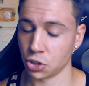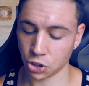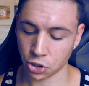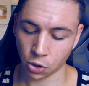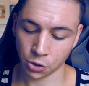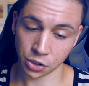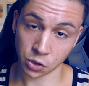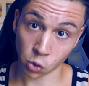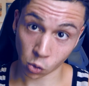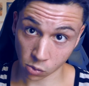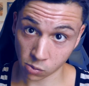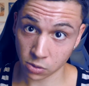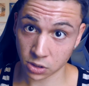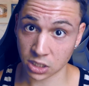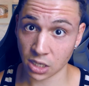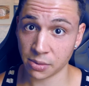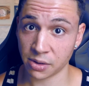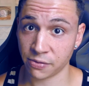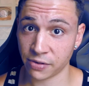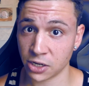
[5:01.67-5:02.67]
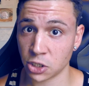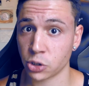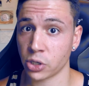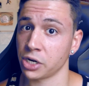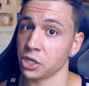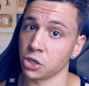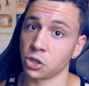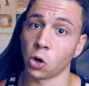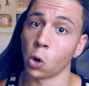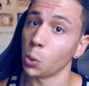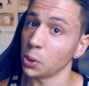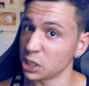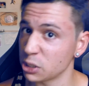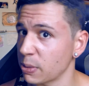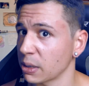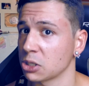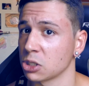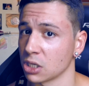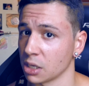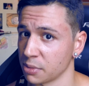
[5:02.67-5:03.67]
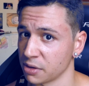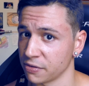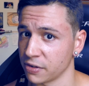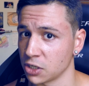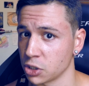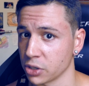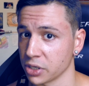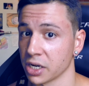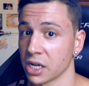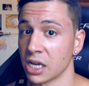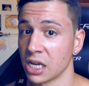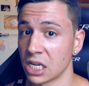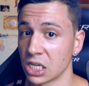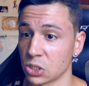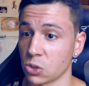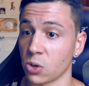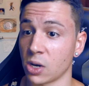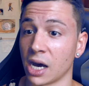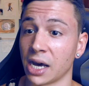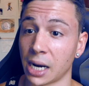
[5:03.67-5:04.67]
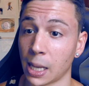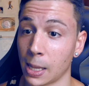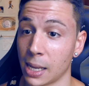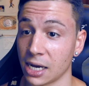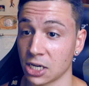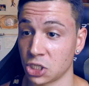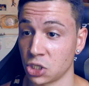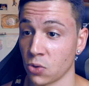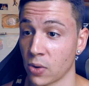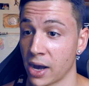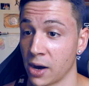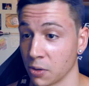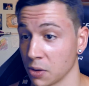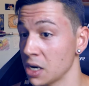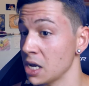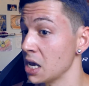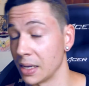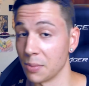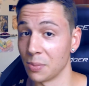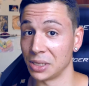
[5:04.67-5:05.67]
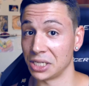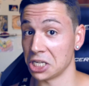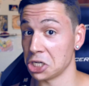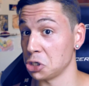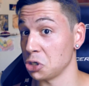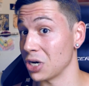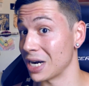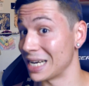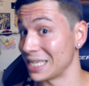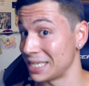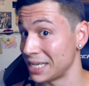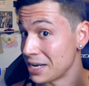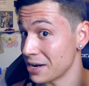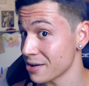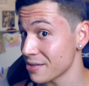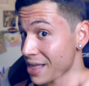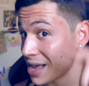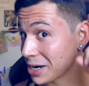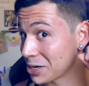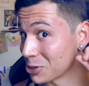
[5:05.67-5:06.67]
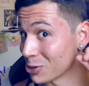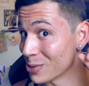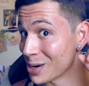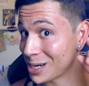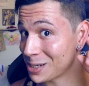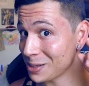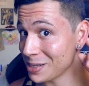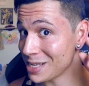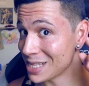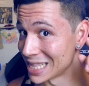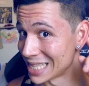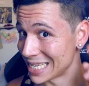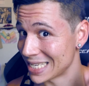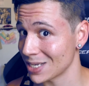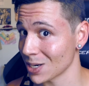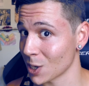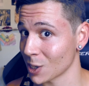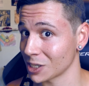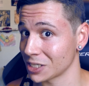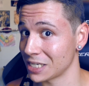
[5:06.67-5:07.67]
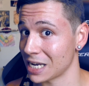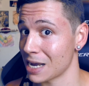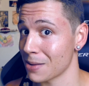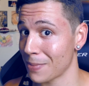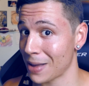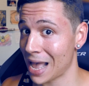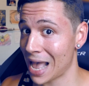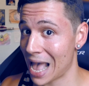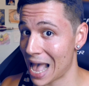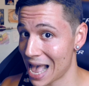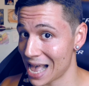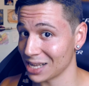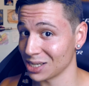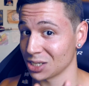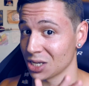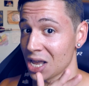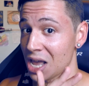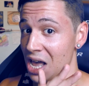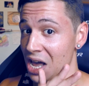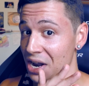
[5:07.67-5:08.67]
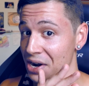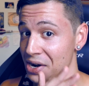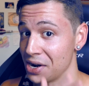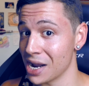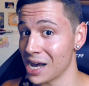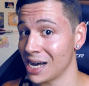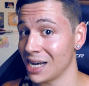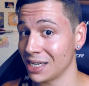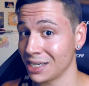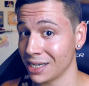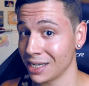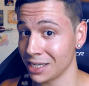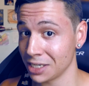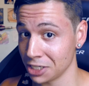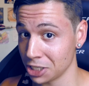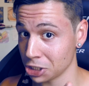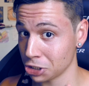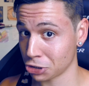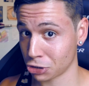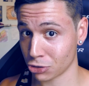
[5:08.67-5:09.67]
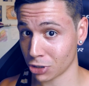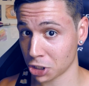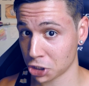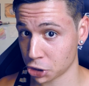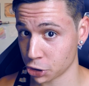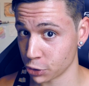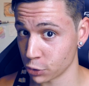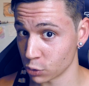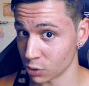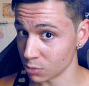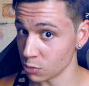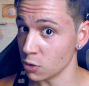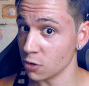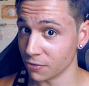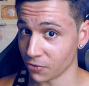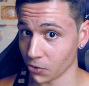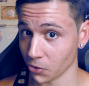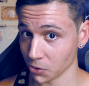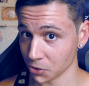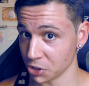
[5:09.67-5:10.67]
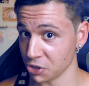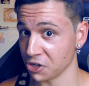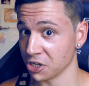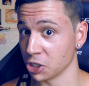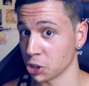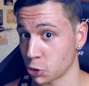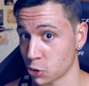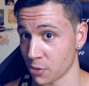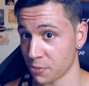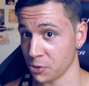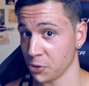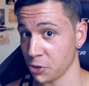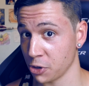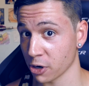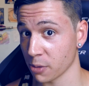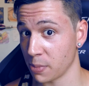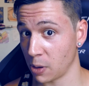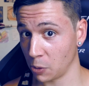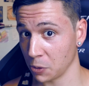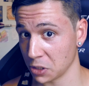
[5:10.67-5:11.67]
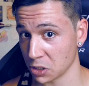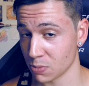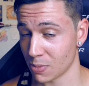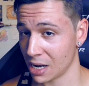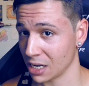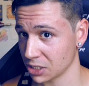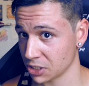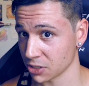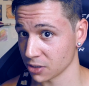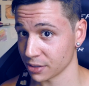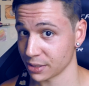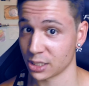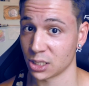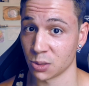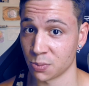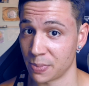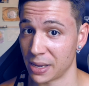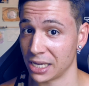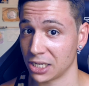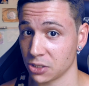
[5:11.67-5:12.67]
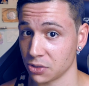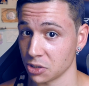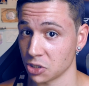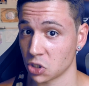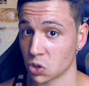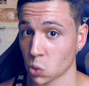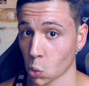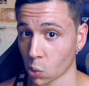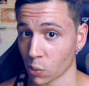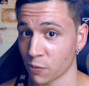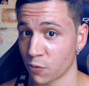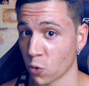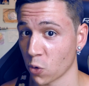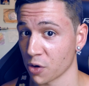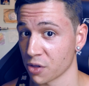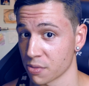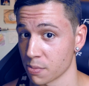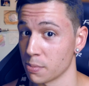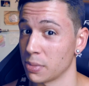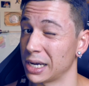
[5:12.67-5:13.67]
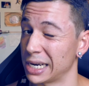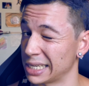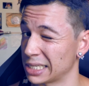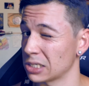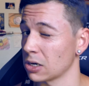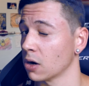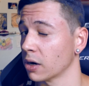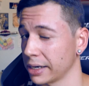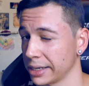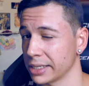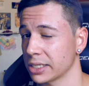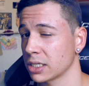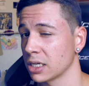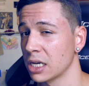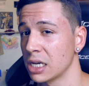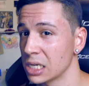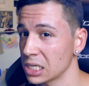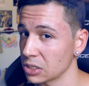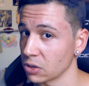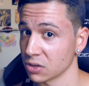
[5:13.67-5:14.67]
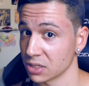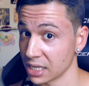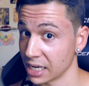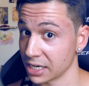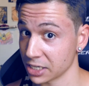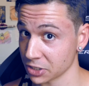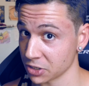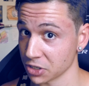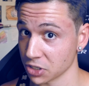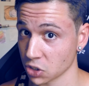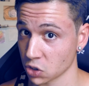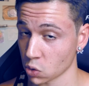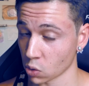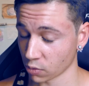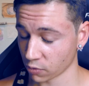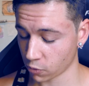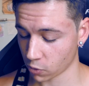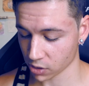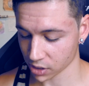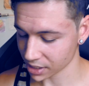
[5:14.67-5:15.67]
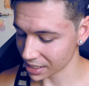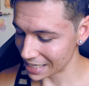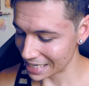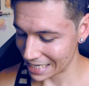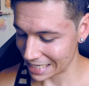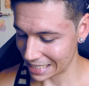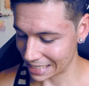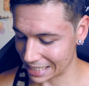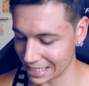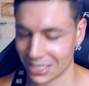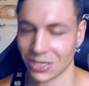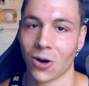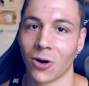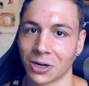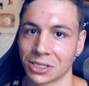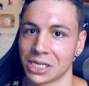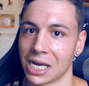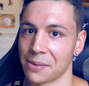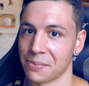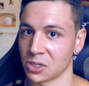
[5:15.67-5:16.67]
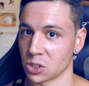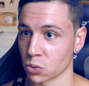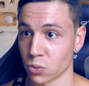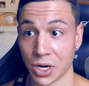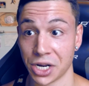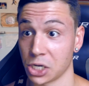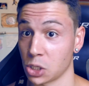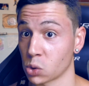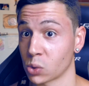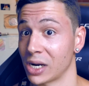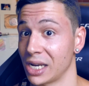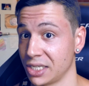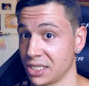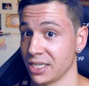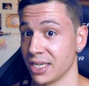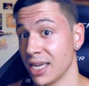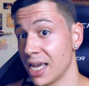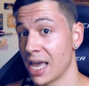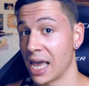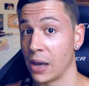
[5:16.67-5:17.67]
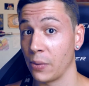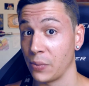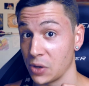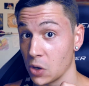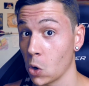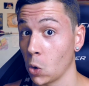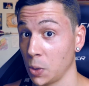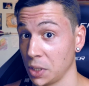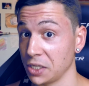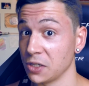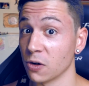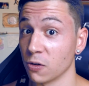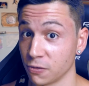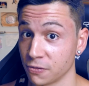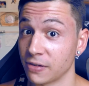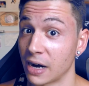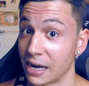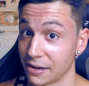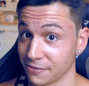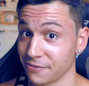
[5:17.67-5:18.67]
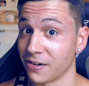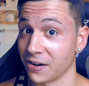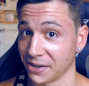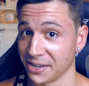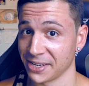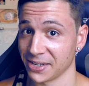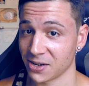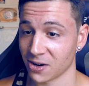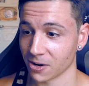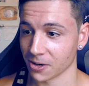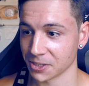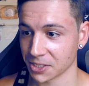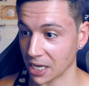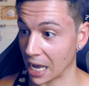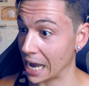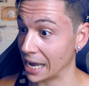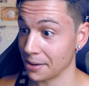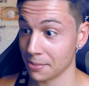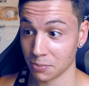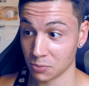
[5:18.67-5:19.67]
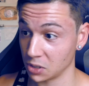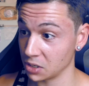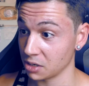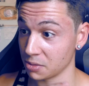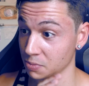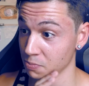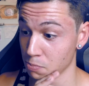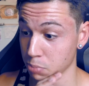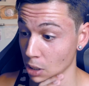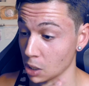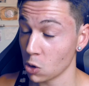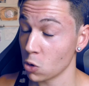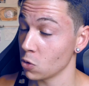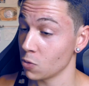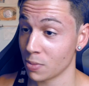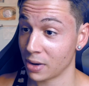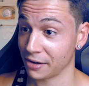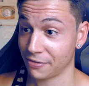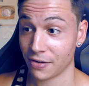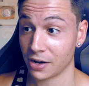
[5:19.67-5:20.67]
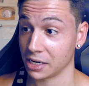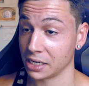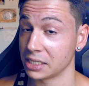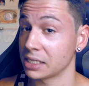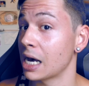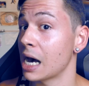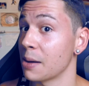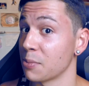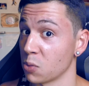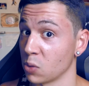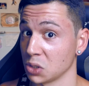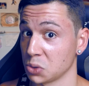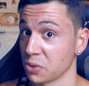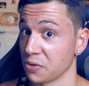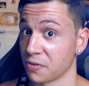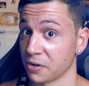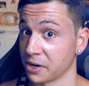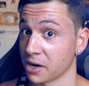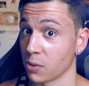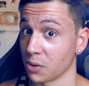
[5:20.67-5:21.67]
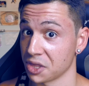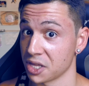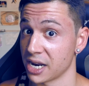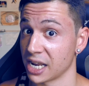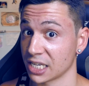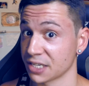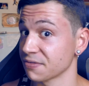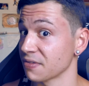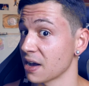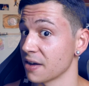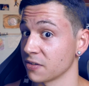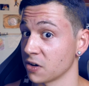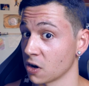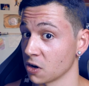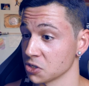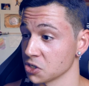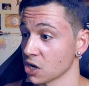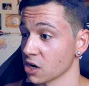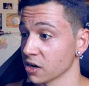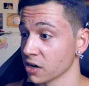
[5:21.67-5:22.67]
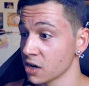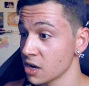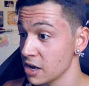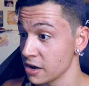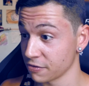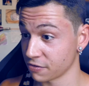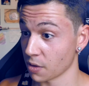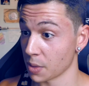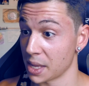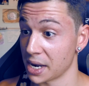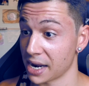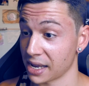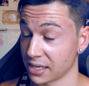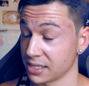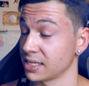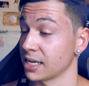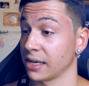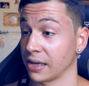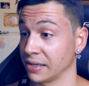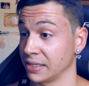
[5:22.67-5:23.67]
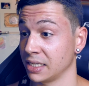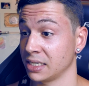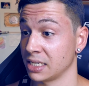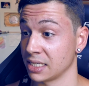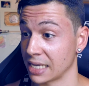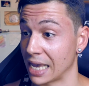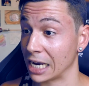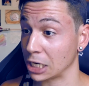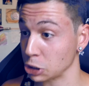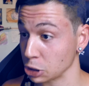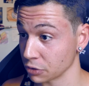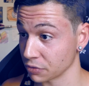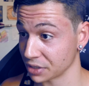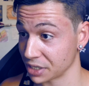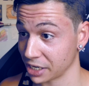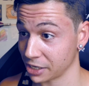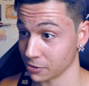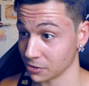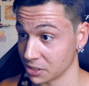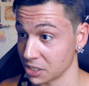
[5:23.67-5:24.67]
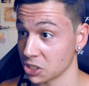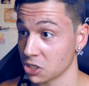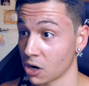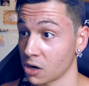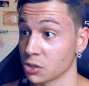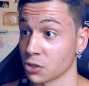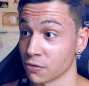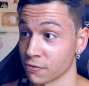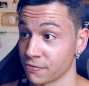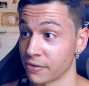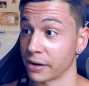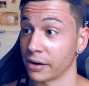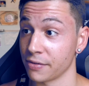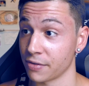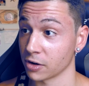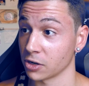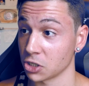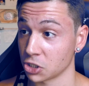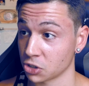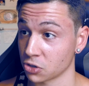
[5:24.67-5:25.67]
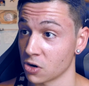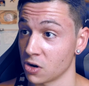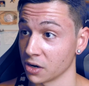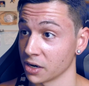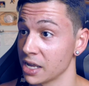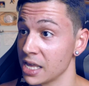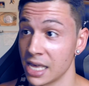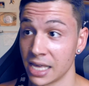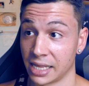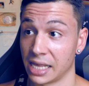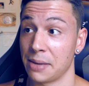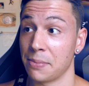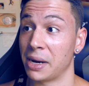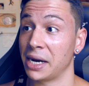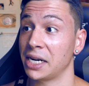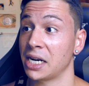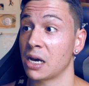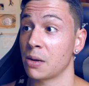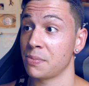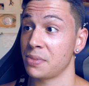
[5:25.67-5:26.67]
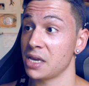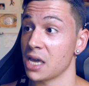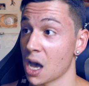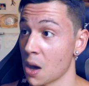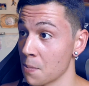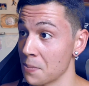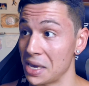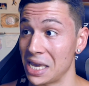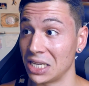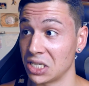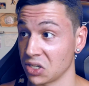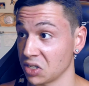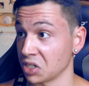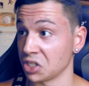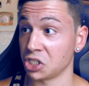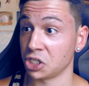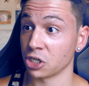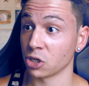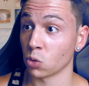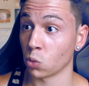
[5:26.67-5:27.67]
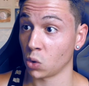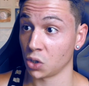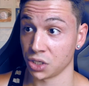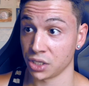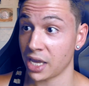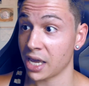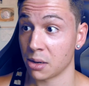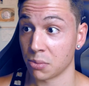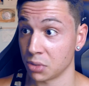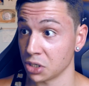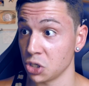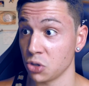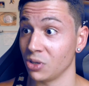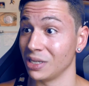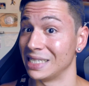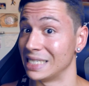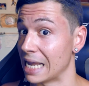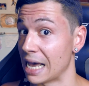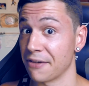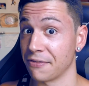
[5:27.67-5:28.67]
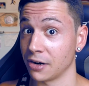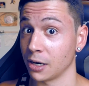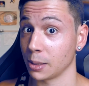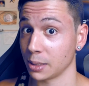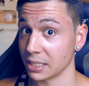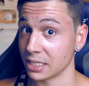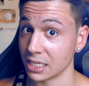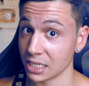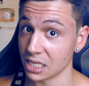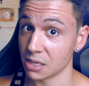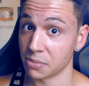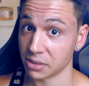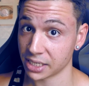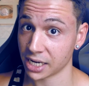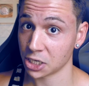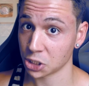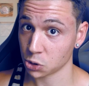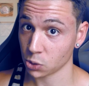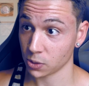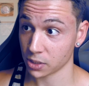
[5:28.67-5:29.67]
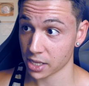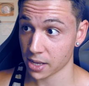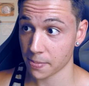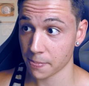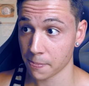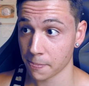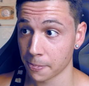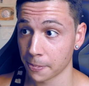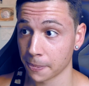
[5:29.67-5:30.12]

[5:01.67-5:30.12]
You can only normal summon Vendread, you can only special summon Vendread. So it kind of locks you out. But did you guys hear that correctly? This archetype has non-destruction removal. You can tribute your opponent's monster. This is basically Stormforth, but it targets, so it's not as good as Stormforth. This archetype is already crazy, and we only know 5 fucking cards. I am gonna blow my fucking top once we figure out what the next 5 cards are from the next set, because this is actually ridiculous. These cards are very, very strong. They might not be amazing in tier 1 yet, but you could definitely see the potential in them.